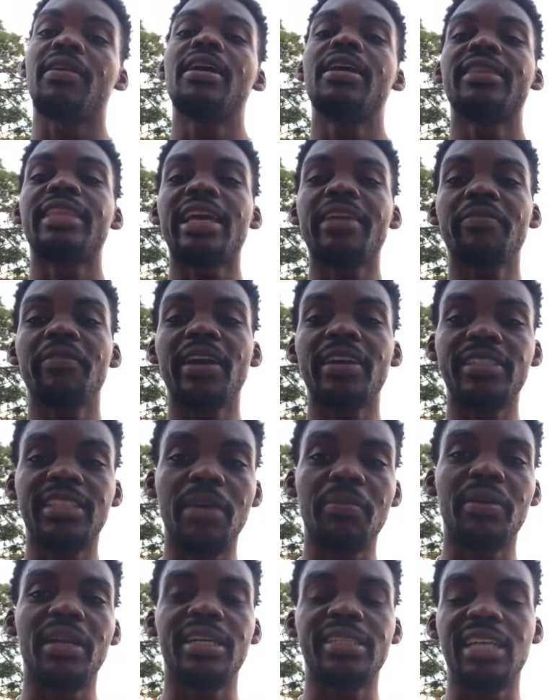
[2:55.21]
Take for
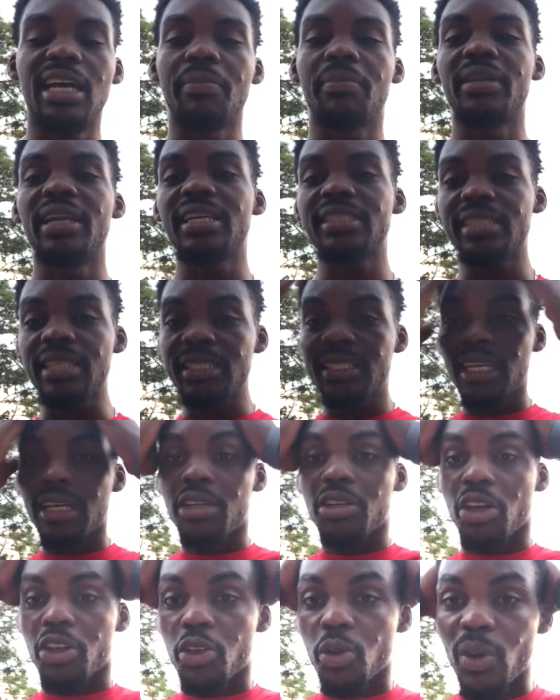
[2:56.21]
example, let's just say,
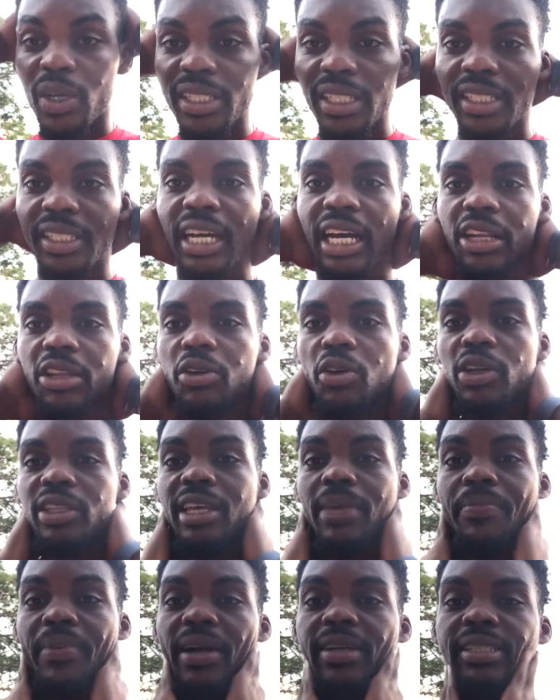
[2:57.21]
you as a child, you go to your
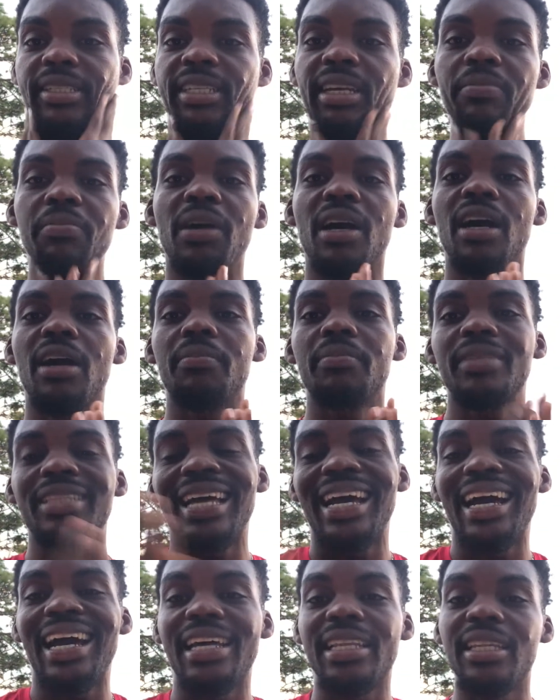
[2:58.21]
parents and say, Mom,
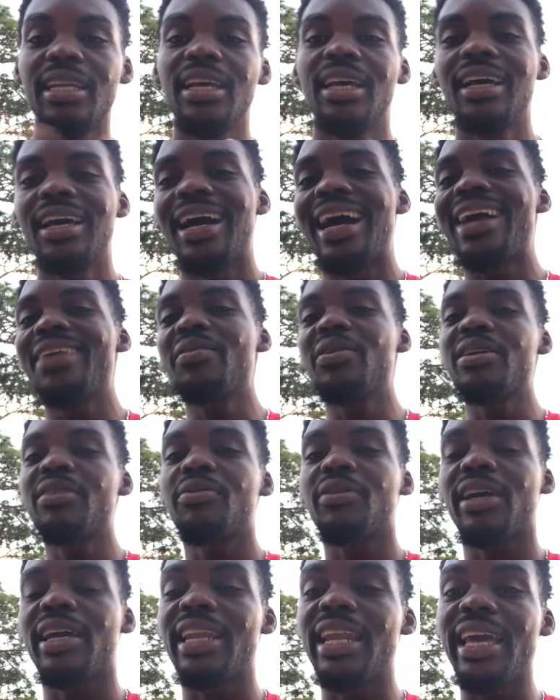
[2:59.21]
Dad,
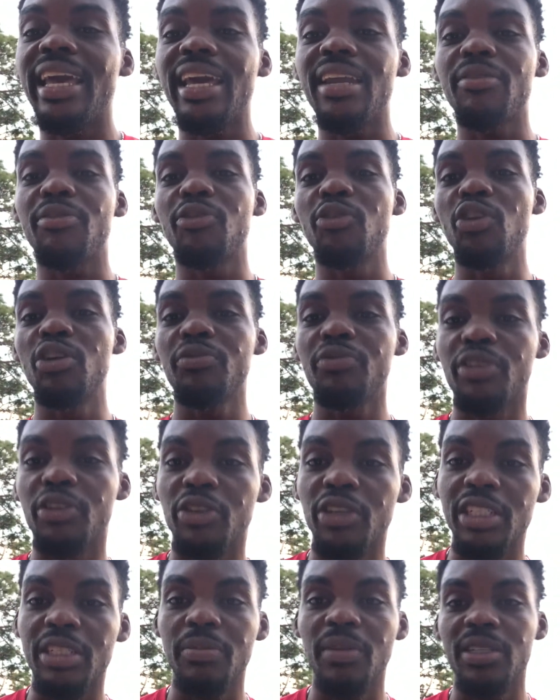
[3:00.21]
can I get a phone for
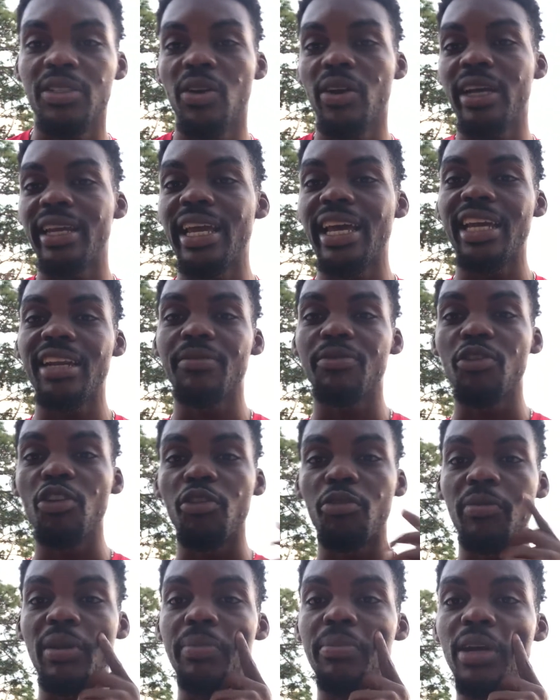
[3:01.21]
Christmas or can a phone
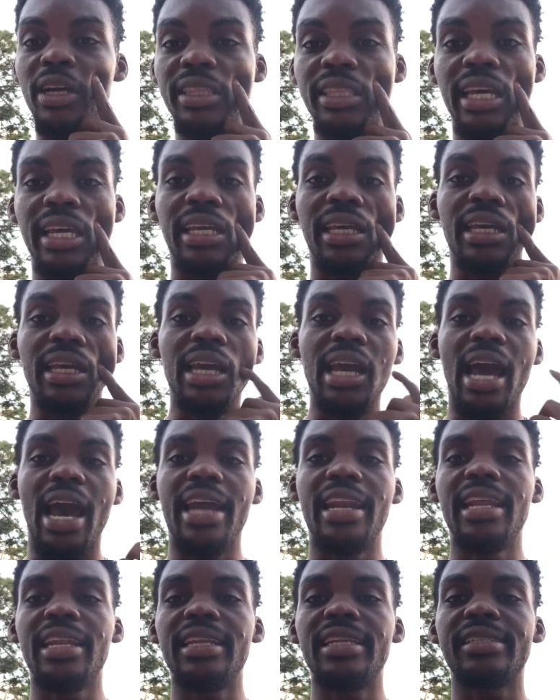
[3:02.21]
for my birthday? And
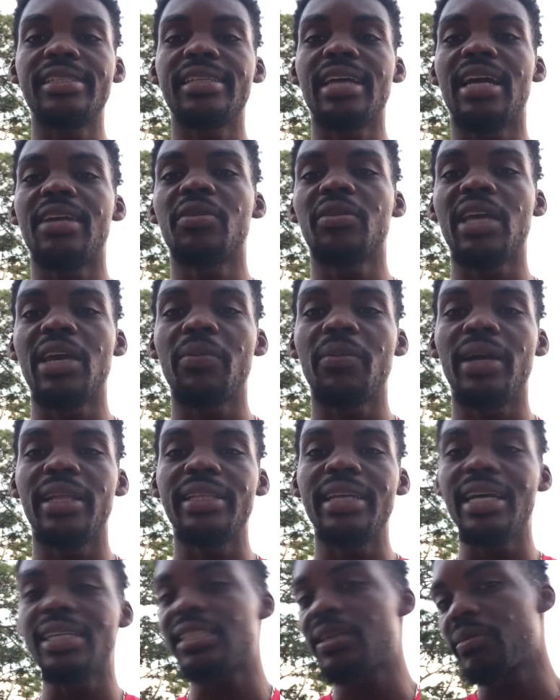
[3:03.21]
they decide, okay, well,
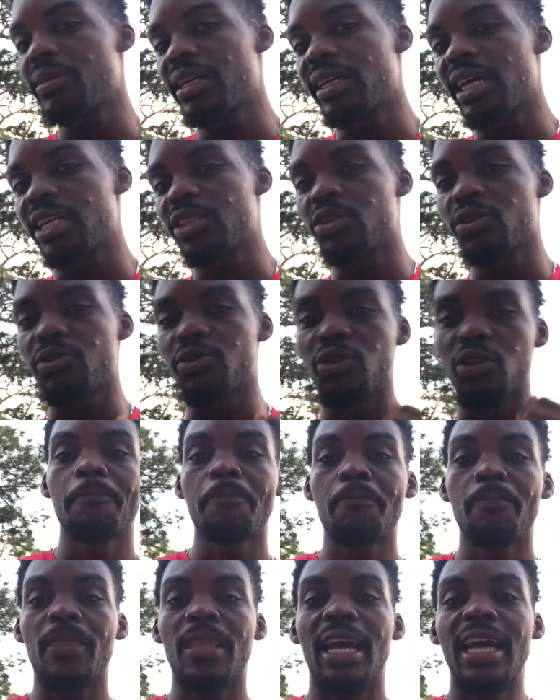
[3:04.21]
yes, I'm going to get you a phone.
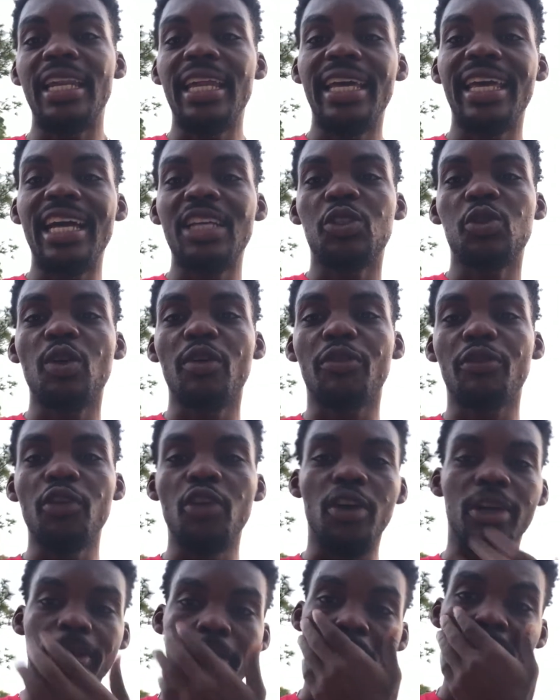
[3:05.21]
And they get you a
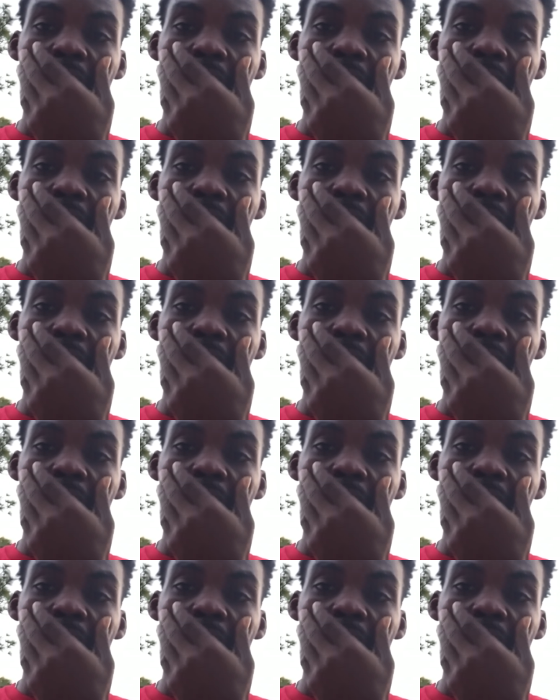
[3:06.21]
phone.